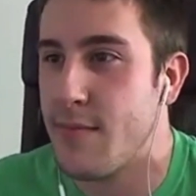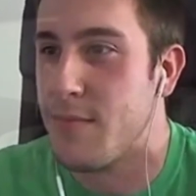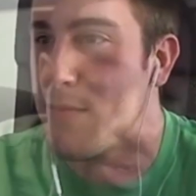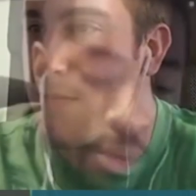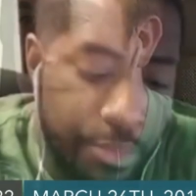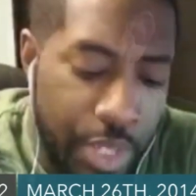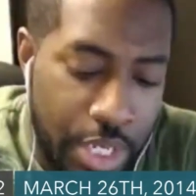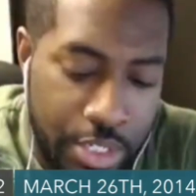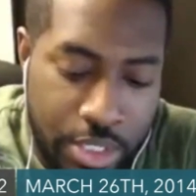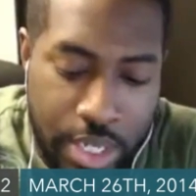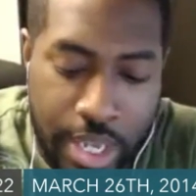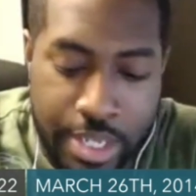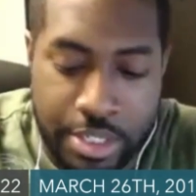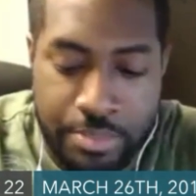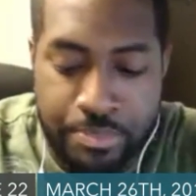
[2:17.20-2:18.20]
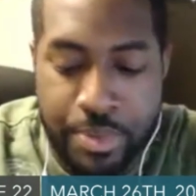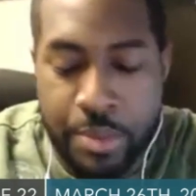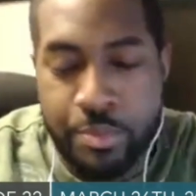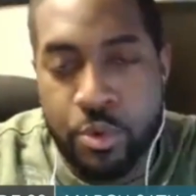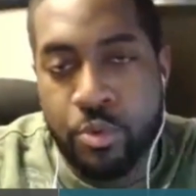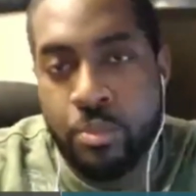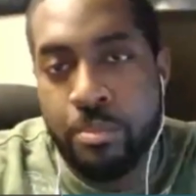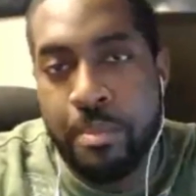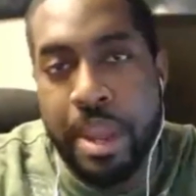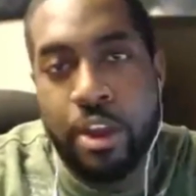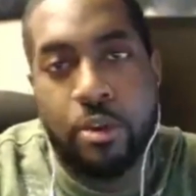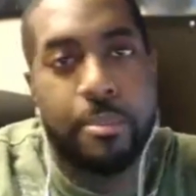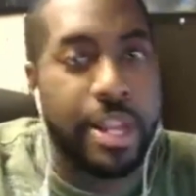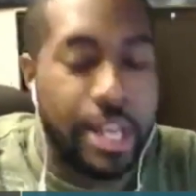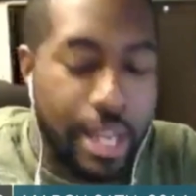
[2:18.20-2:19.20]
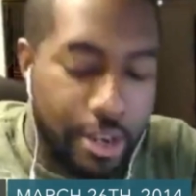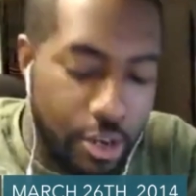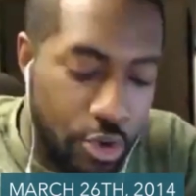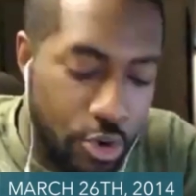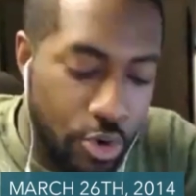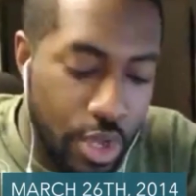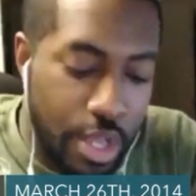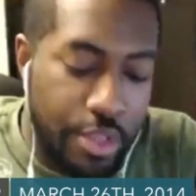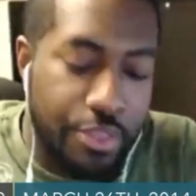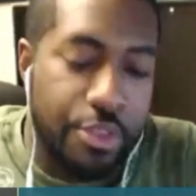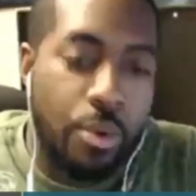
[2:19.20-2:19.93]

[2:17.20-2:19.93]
Yes, as people may or may not know,